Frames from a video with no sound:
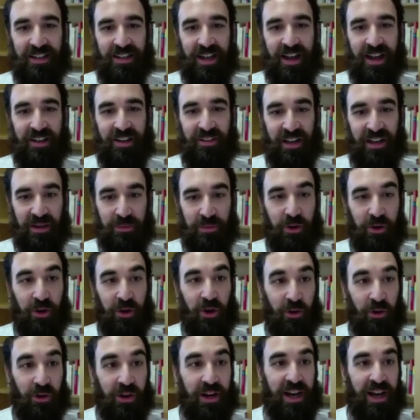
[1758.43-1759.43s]
available
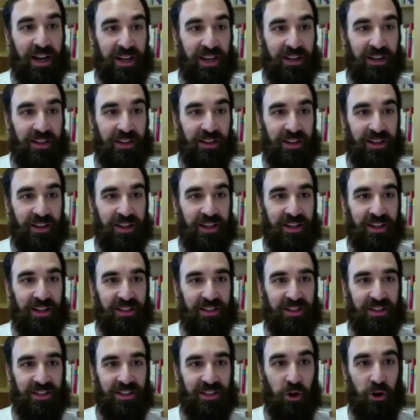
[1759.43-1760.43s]
online and
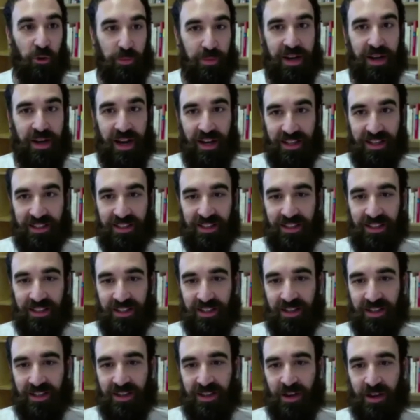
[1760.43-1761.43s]
is open
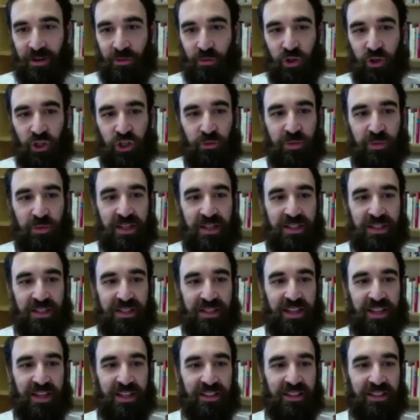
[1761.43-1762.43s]
access, which means
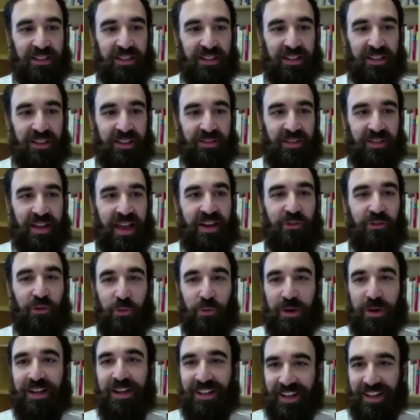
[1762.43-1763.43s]
that
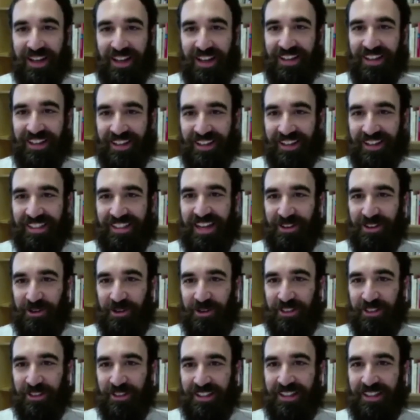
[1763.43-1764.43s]
everyone can
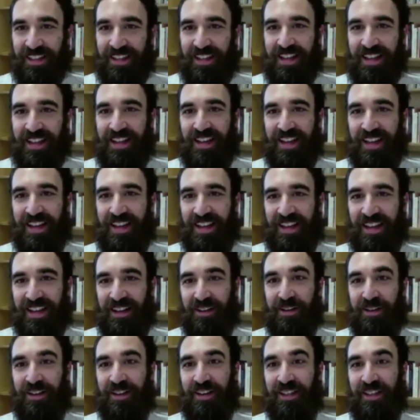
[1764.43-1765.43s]
download
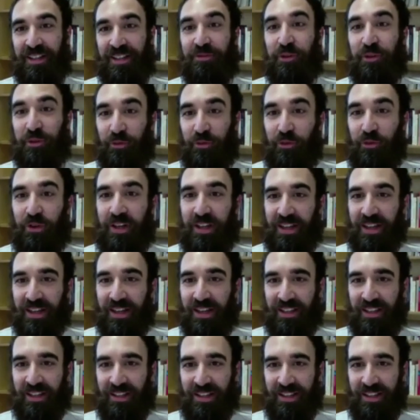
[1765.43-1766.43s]
it for free
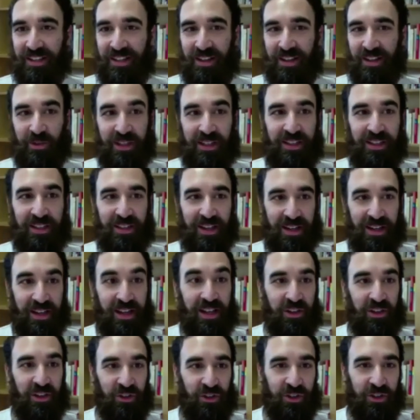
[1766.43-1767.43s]
and read it and
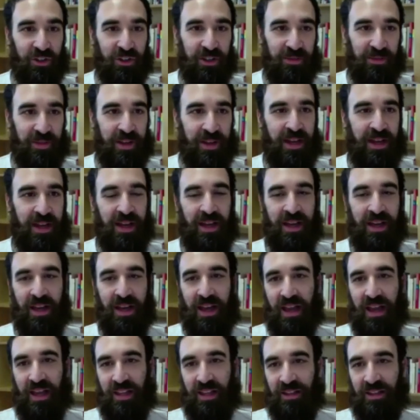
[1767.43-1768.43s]
enjoy.
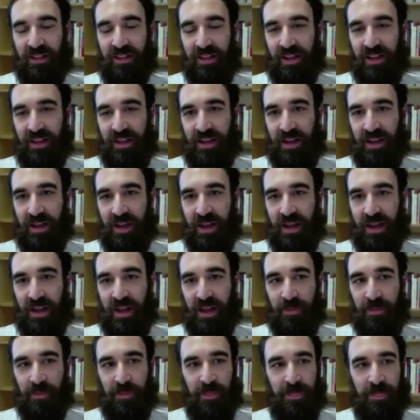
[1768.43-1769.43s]
And
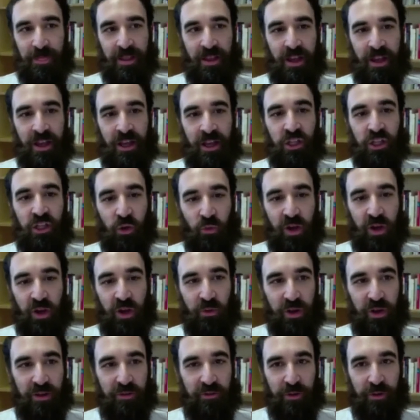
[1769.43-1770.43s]
so we are
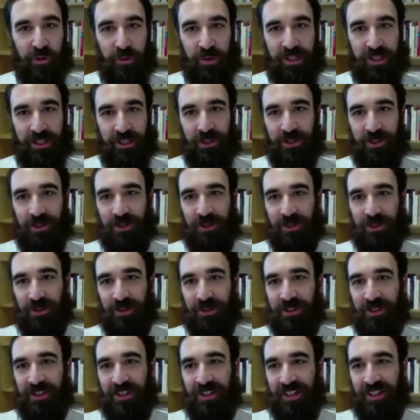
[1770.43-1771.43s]
looking forward to
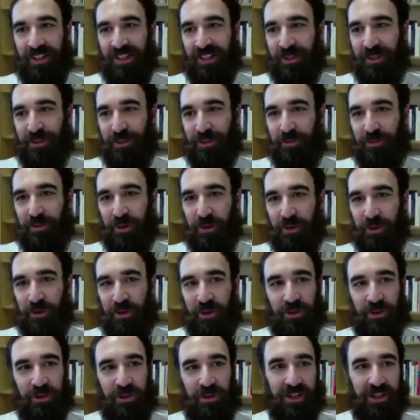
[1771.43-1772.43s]
follow
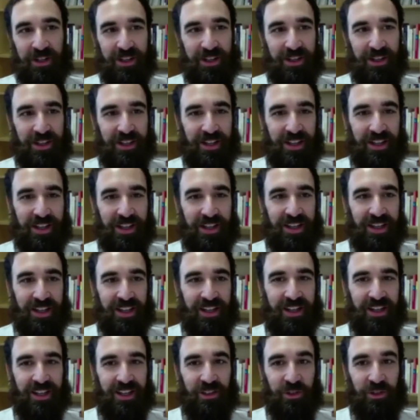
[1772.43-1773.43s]
your
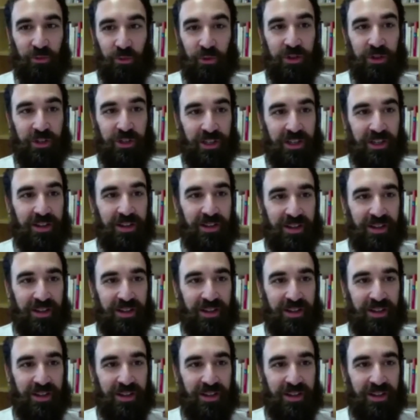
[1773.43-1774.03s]
work,